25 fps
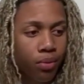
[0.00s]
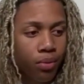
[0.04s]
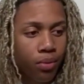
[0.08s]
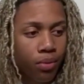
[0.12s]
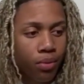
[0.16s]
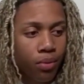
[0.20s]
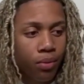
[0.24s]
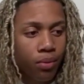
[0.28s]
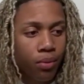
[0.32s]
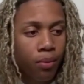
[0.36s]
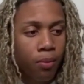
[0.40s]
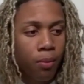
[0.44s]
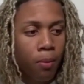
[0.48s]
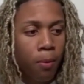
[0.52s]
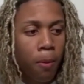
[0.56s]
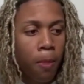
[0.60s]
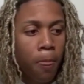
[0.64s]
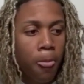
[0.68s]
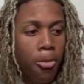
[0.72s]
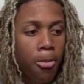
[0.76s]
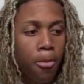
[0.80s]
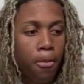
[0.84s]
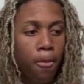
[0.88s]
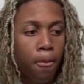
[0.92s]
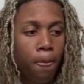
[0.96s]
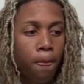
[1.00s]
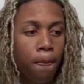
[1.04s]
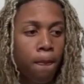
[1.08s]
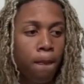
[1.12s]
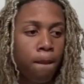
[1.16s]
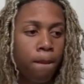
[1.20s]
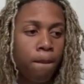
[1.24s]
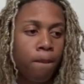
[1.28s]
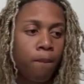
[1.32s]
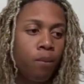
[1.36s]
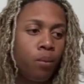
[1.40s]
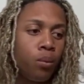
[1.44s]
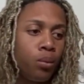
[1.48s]

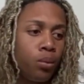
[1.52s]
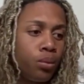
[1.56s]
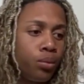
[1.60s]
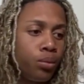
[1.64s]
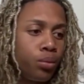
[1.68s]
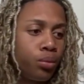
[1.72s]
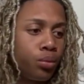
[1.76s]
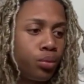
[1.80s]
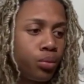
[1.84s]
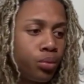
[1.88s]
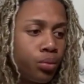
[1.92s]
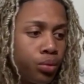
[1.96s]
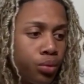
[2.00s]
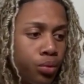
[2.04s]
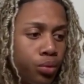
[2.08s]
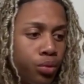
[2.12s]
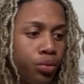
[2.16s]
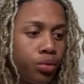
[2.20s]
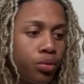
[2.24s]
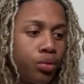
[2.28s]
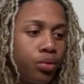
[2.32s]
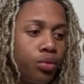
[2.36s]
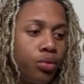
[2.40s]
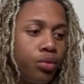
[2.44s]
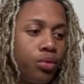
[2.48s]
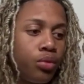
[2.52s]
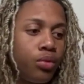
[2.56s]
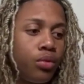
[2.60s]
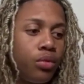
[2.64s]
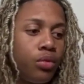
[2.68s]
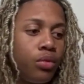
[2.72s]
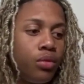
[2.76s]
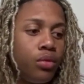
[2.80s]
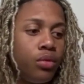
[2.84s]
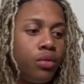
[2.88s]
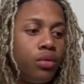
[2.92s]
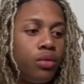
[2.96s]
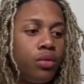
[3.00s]

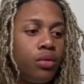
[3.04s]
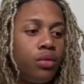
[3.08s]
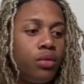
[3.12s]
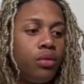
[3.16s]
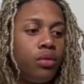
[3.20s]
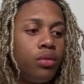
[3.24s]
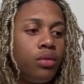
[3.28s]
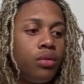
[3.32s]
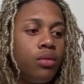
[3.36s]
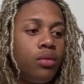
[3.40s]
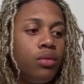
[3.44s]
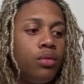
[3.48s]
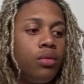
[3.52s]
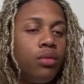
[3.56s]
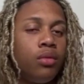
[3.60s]
(silence)